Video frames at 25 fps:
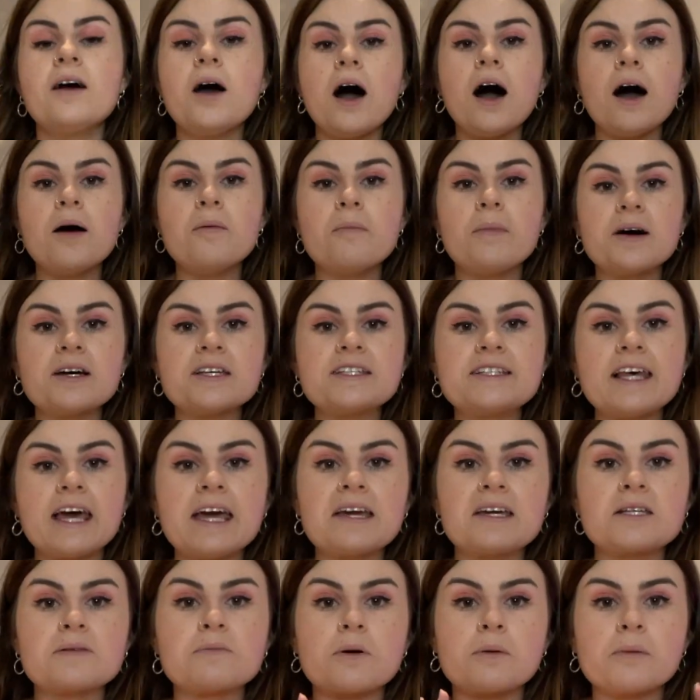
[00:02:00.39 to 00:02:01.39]
I must say,
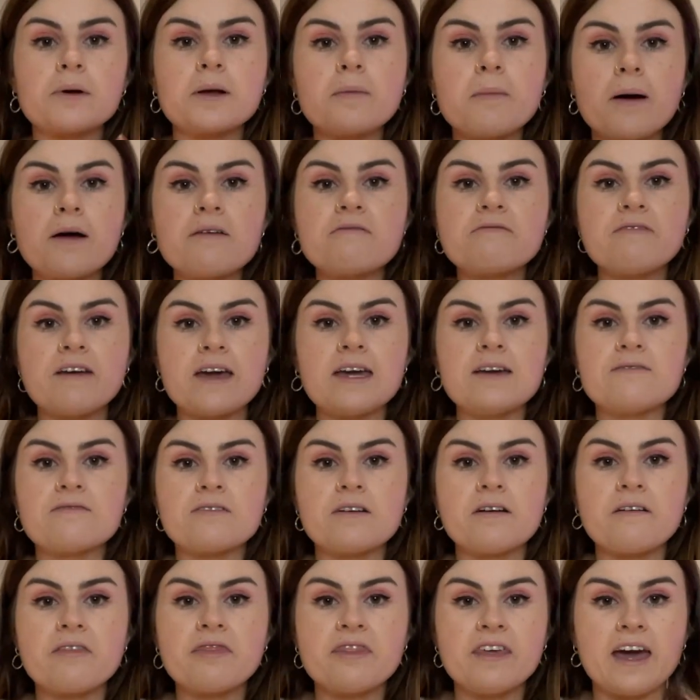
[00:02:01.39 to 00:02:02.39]
is probably my
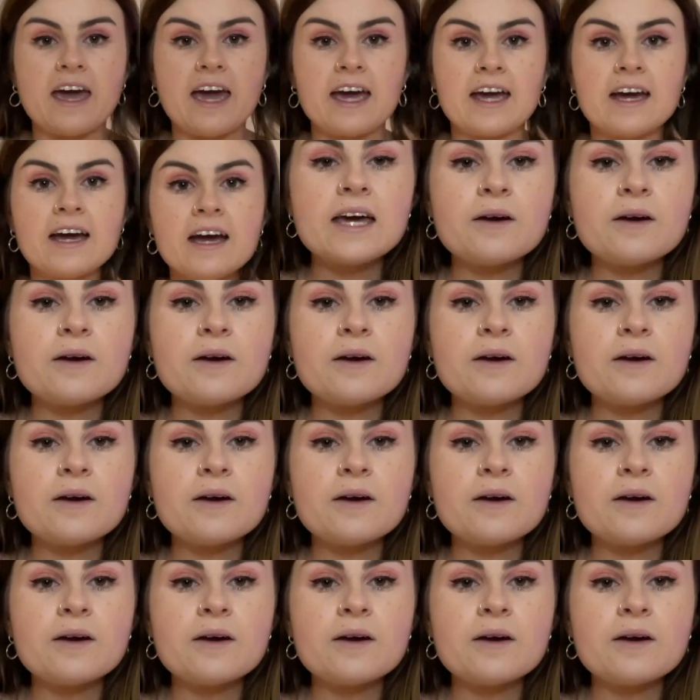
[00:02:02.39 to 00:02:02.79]
favorite thing,